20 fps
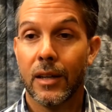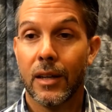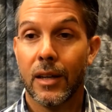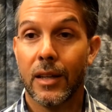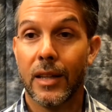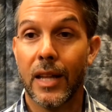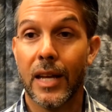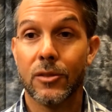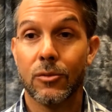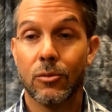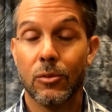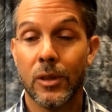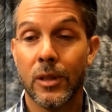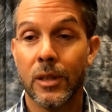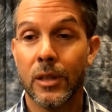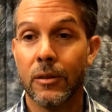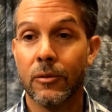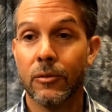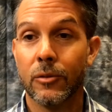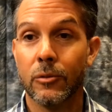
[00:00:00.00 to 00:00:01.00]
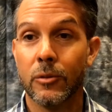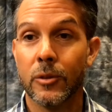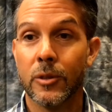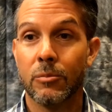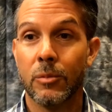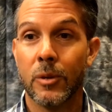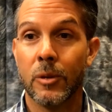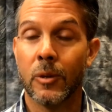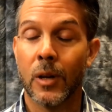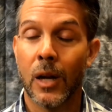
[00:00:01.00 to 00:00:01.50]
And that's really influenced
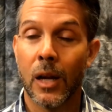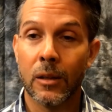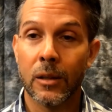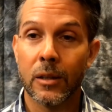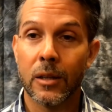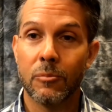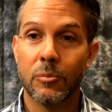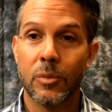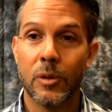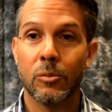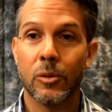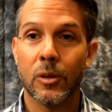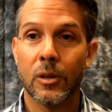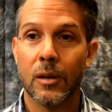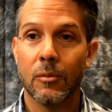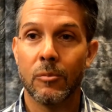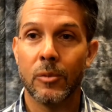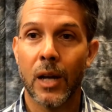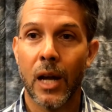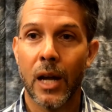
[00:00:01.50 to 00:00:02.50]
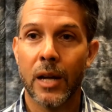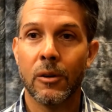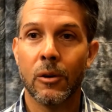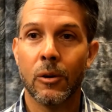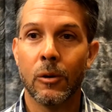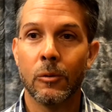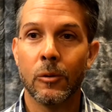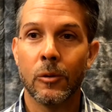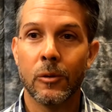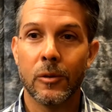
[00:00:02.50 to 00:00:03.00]
me when I look at people coming. I
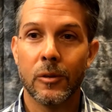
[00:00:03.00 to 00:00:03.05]
know